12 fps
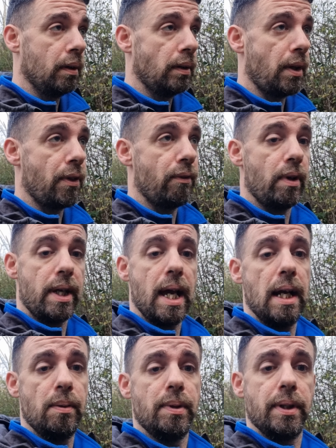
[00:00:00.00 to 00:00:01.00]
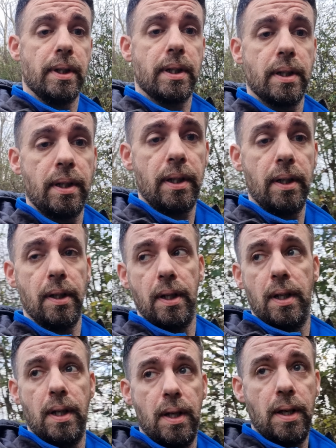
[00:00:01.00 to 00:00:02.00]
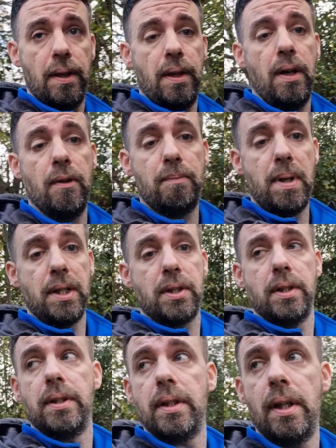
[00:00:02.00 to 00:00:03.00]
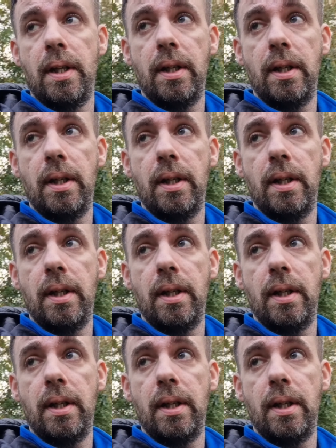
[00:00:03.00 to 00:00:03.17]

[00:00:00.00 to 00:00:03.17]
three elements that I've mentioned,